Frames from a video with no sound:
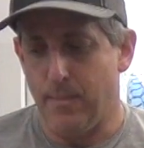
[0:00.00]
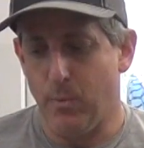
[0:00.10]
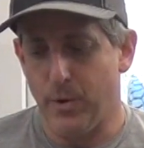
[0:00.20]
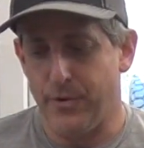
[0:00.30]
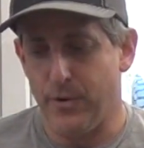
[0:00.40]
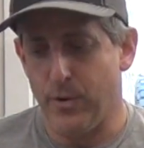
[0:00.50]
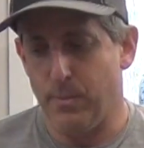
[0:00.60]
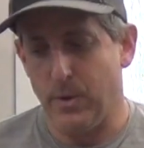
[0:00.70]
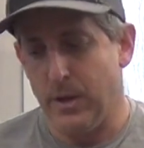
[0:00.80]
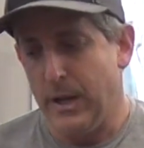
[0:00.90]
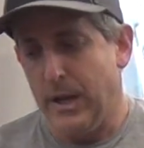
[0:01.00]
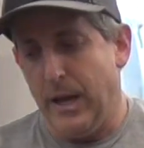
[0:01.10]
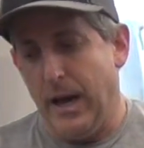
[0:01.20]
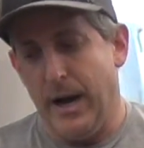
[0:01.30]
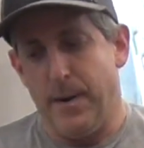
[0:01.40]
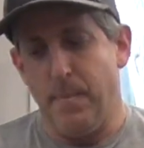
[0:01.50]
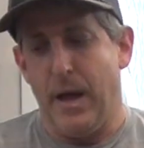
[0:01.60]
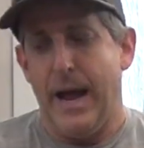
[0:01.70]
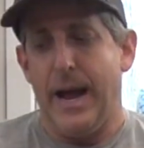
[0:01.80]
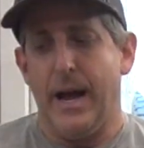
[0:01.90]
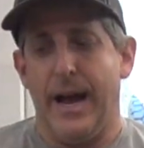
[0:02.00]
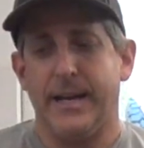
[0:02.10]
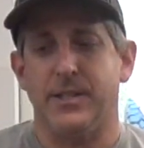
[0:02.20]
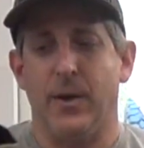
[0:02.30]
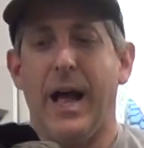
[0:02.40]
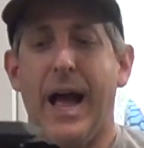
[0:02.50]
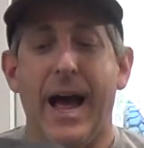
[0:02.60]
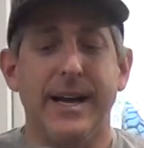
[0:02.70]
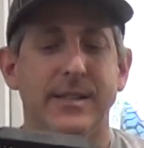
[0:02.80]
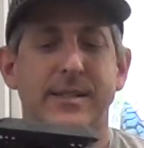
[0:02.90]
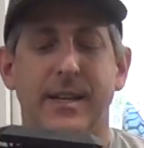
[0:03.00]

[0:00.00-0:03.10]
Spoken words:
more durable. Axial has